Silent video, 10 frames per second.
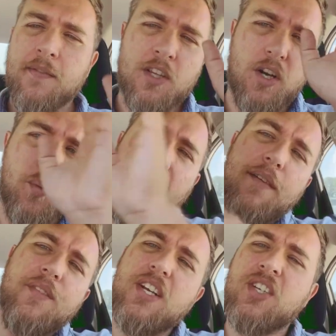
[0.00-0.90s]
You know, we had a
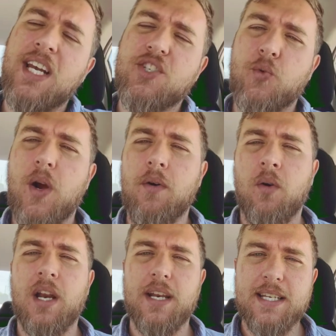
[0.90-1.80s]
vision as to where we
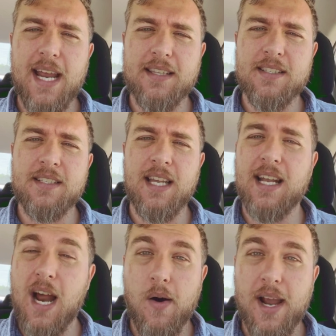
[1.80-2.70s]
wanted to take this thing and how